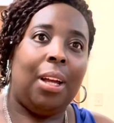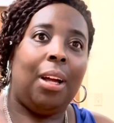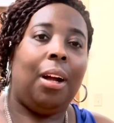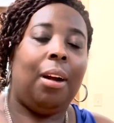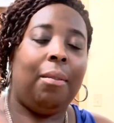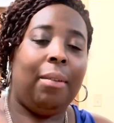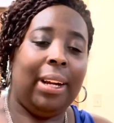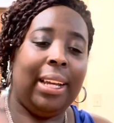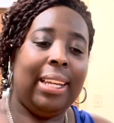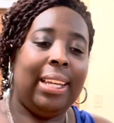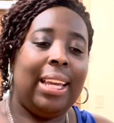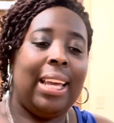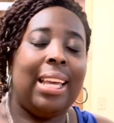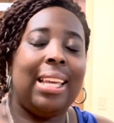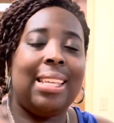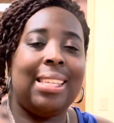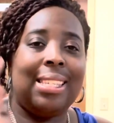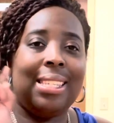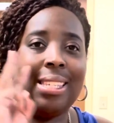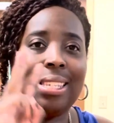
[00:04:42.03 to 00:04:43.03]
All right,
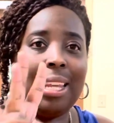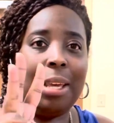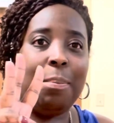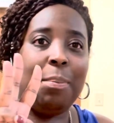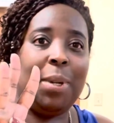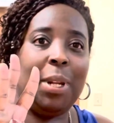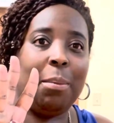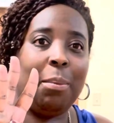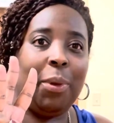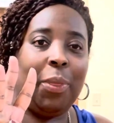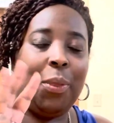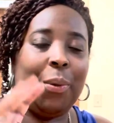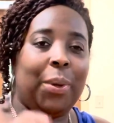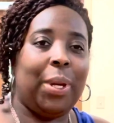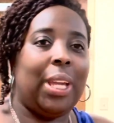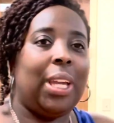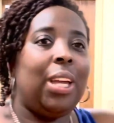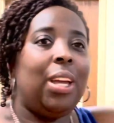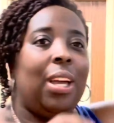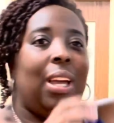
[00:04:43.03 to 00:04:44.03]
step number
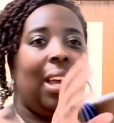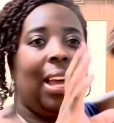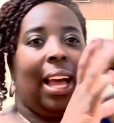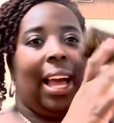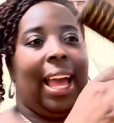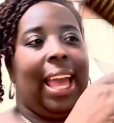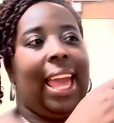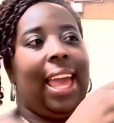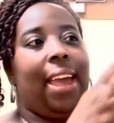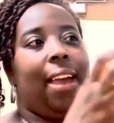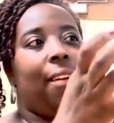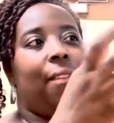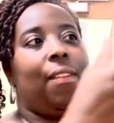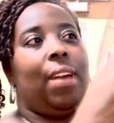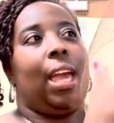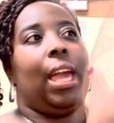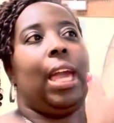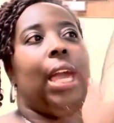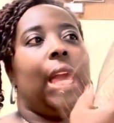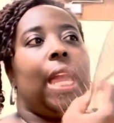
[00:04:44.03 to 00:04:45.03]
3. I have
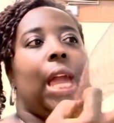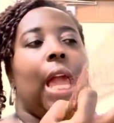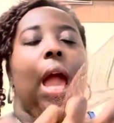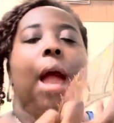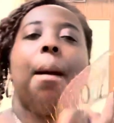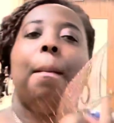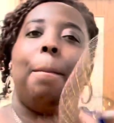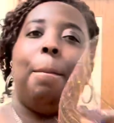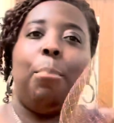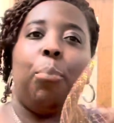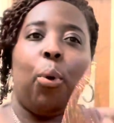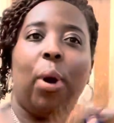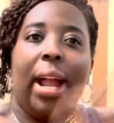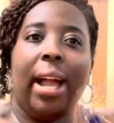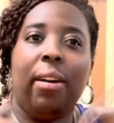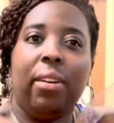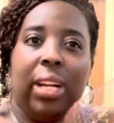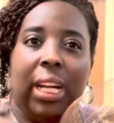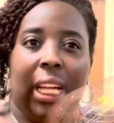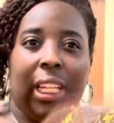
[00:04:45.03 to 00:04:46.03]
a
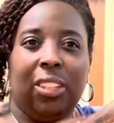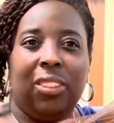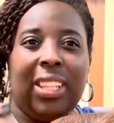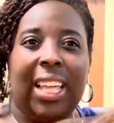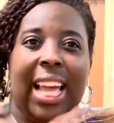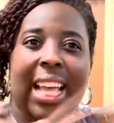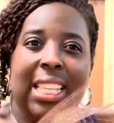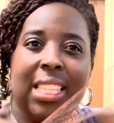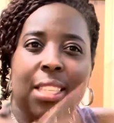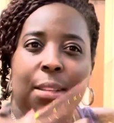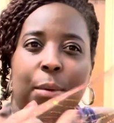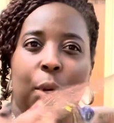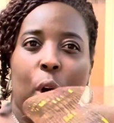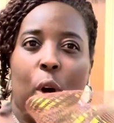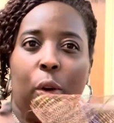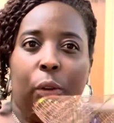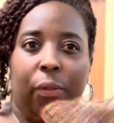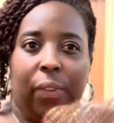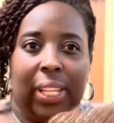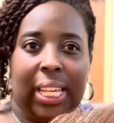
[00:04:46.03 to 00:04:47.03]
brown color that has some
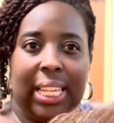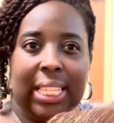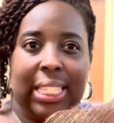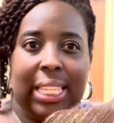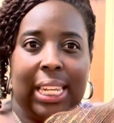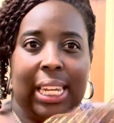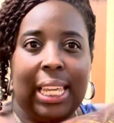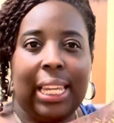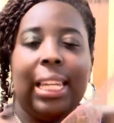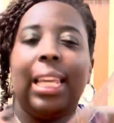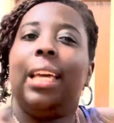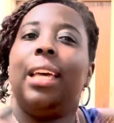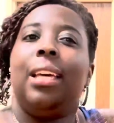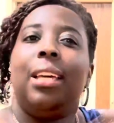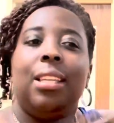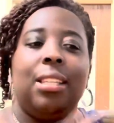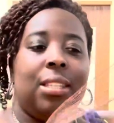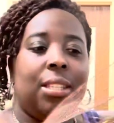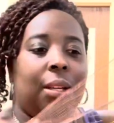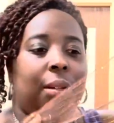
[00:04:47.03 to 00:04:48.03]
gold flecks in it.
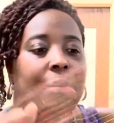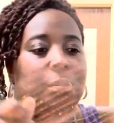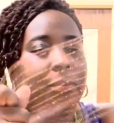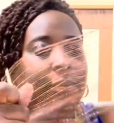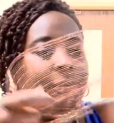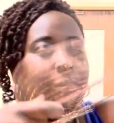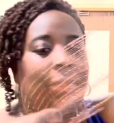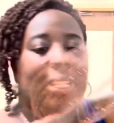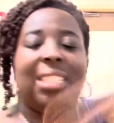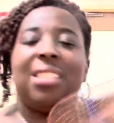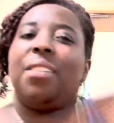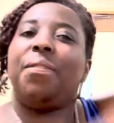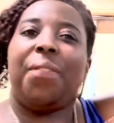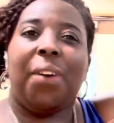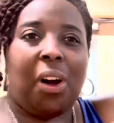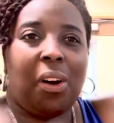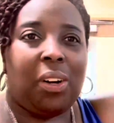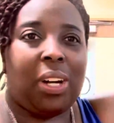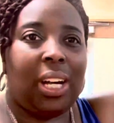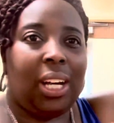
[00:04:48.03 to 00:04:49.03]
So it's a
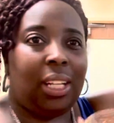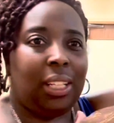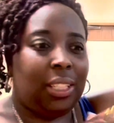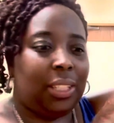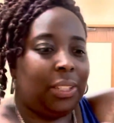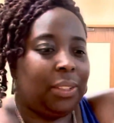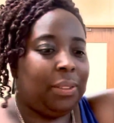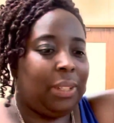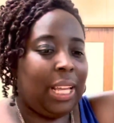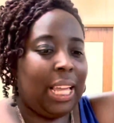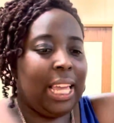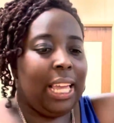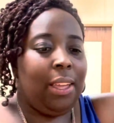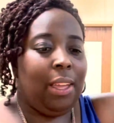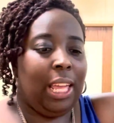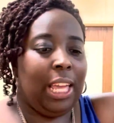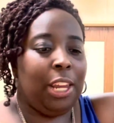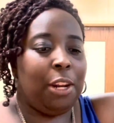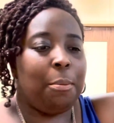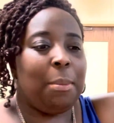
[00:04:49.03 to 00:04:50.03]
fall color.
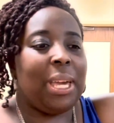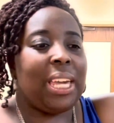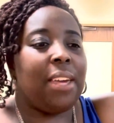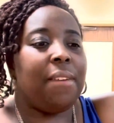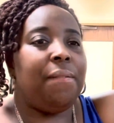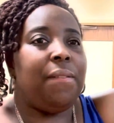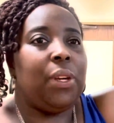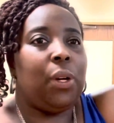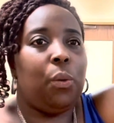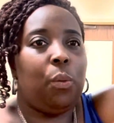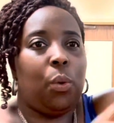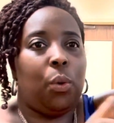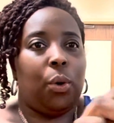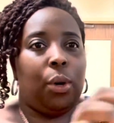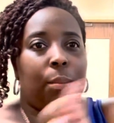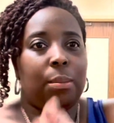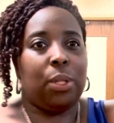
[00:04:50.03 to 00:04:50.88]
It'll make it feel warm.